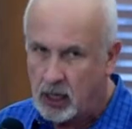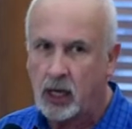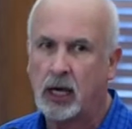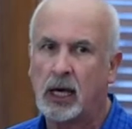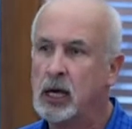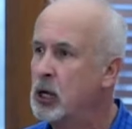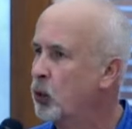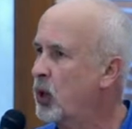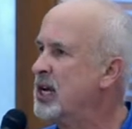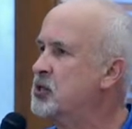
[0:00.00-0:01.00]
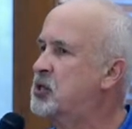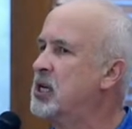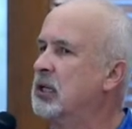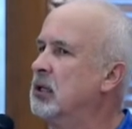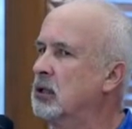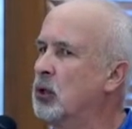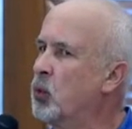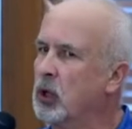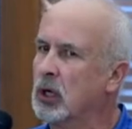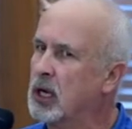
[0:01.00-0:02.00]
Uh, Red said that there
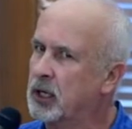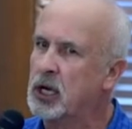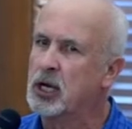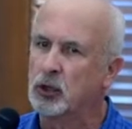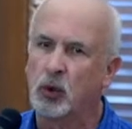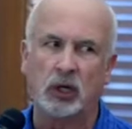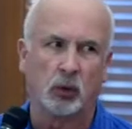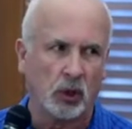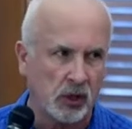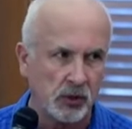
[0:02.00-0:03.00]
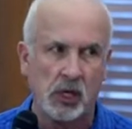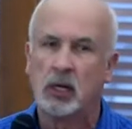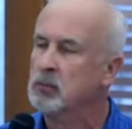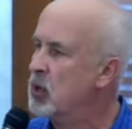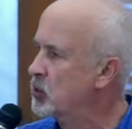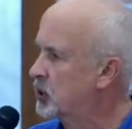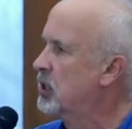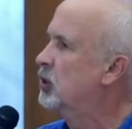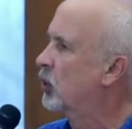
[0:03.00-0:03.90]
weren't a lot of concrete roads, mostly